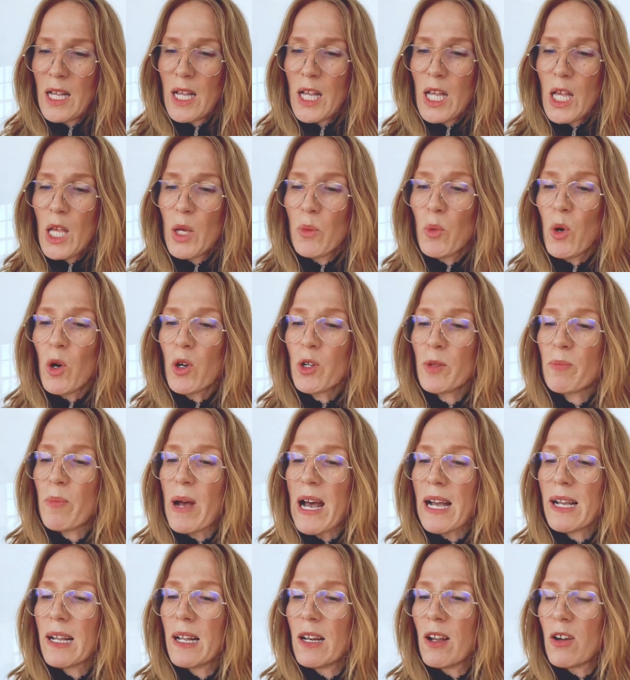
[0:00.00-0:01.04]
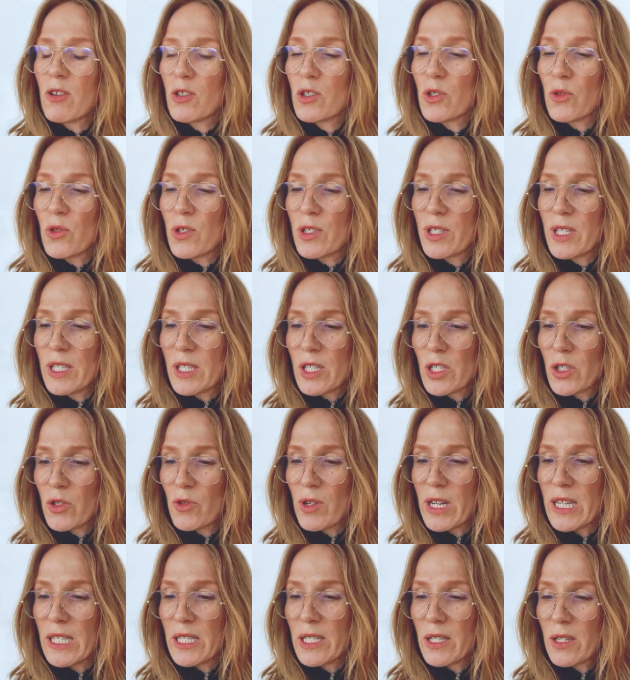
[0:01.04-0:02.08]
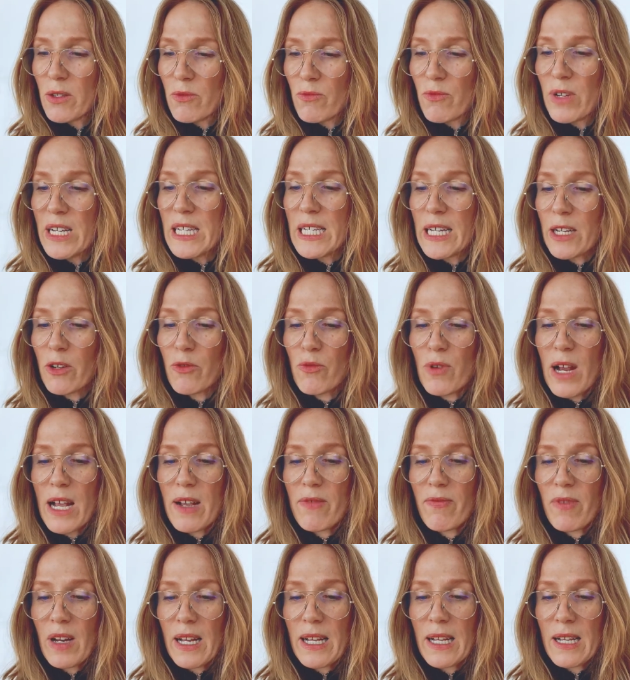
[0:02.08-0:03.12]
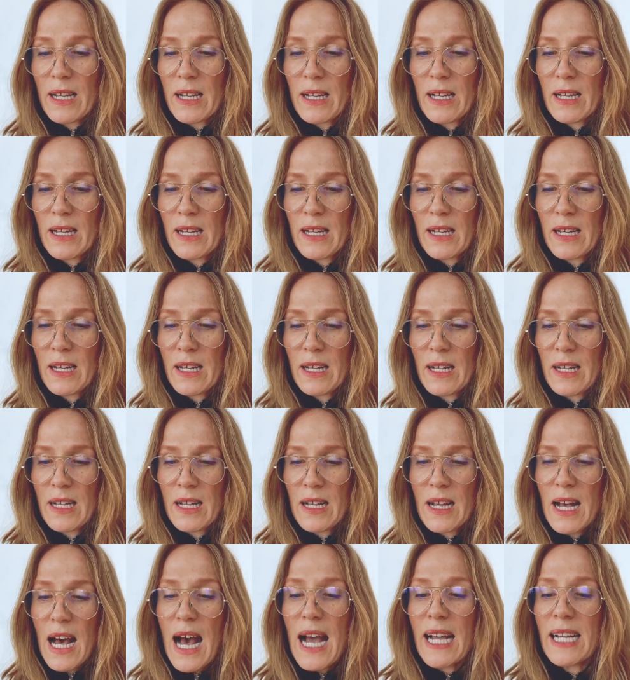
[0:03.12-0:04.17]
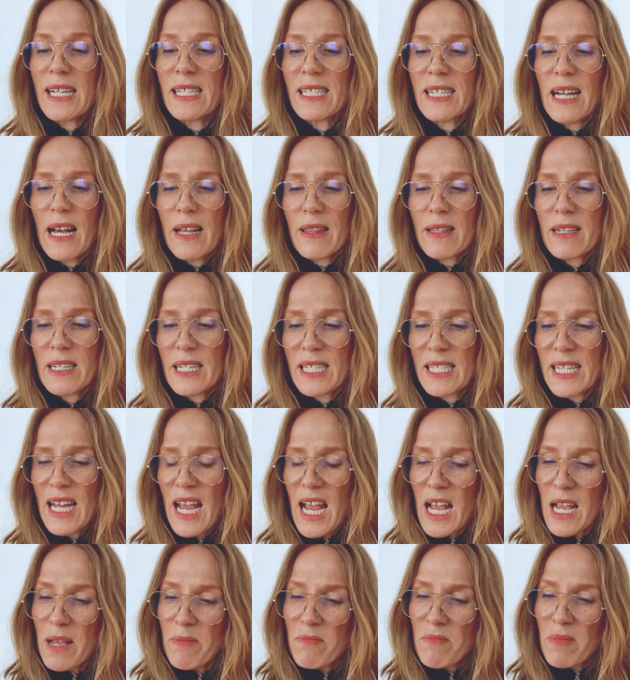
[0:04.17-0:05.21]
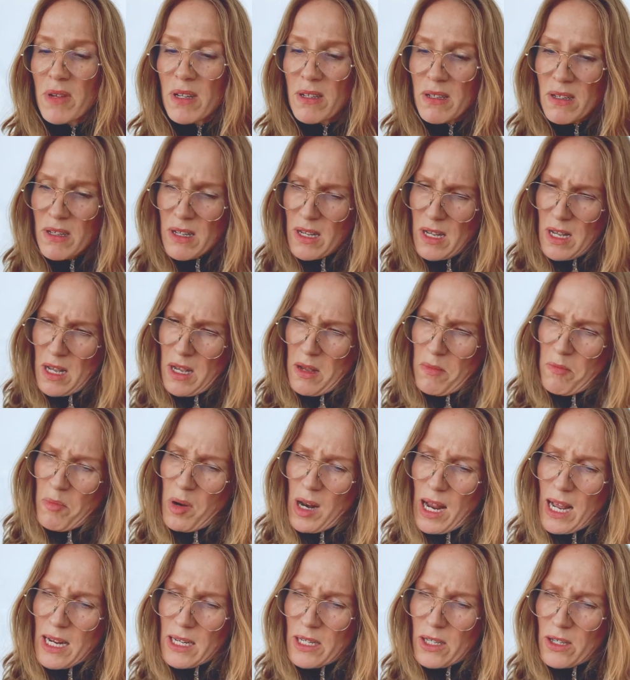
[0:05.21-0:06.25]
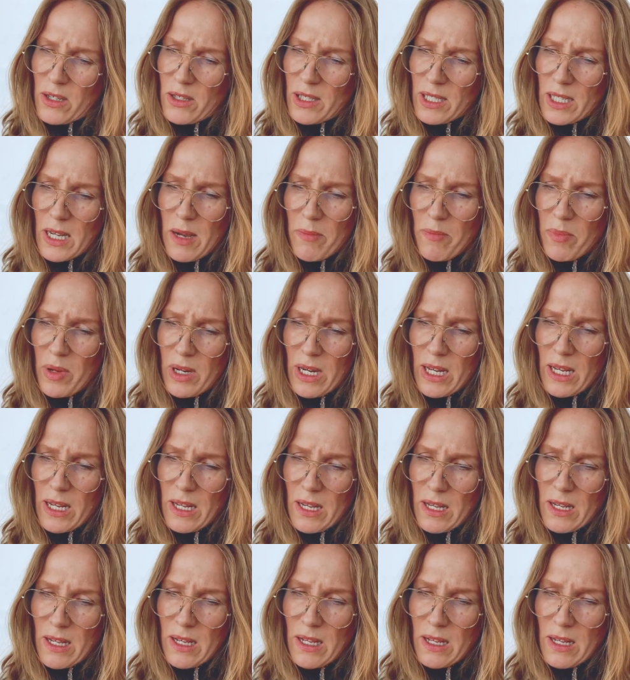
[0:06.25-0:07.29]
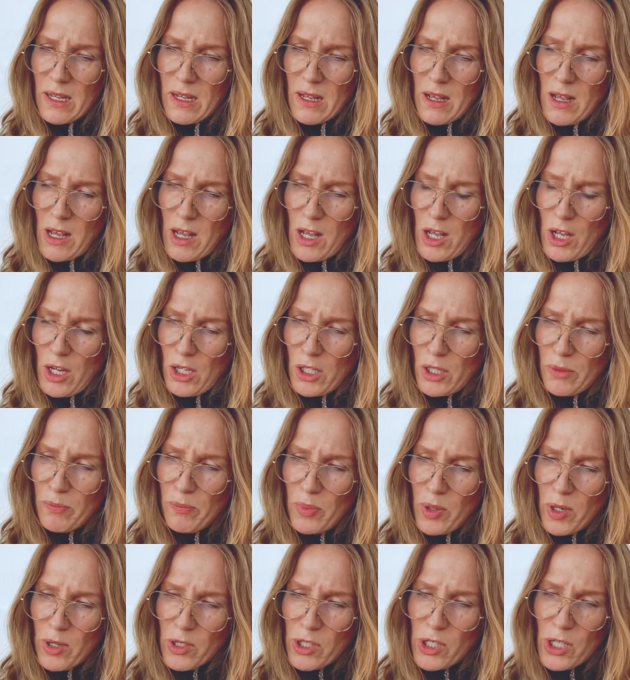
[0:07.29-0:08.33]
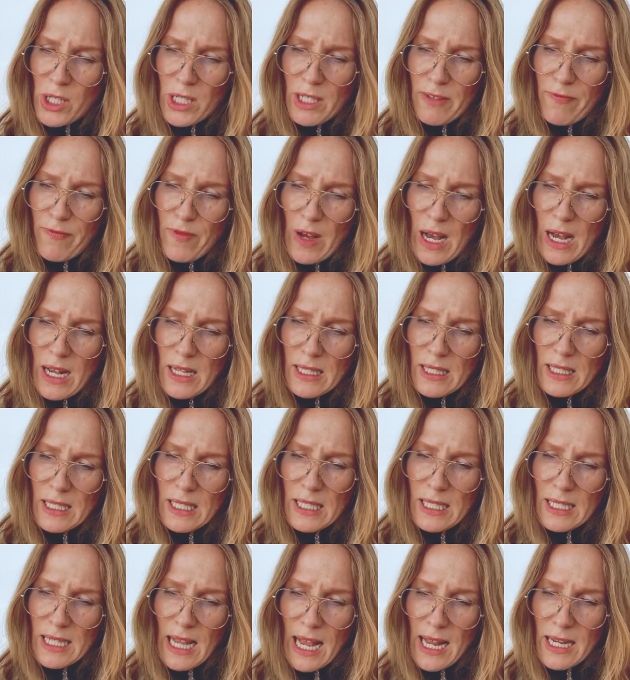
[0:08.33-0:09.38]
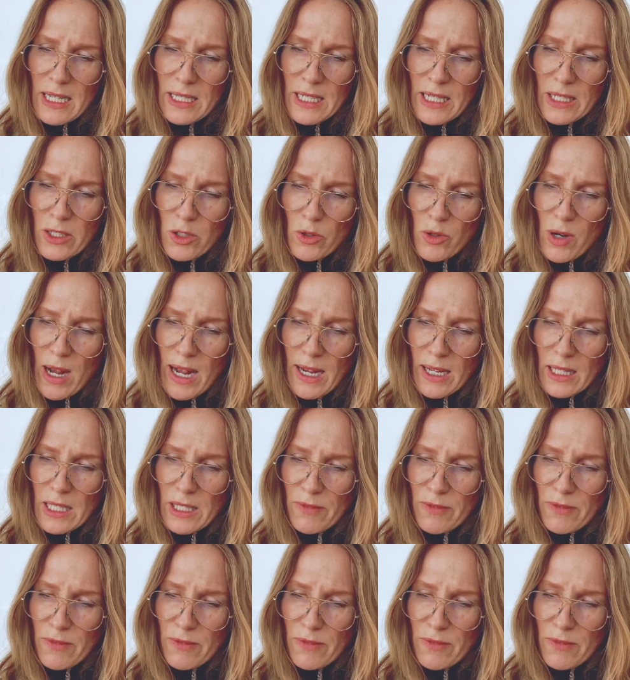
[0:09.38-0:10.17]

He walked back along Dorset Street, reading gravely. Agendath na Tame, Planters Company. To purchase vast sandy tracts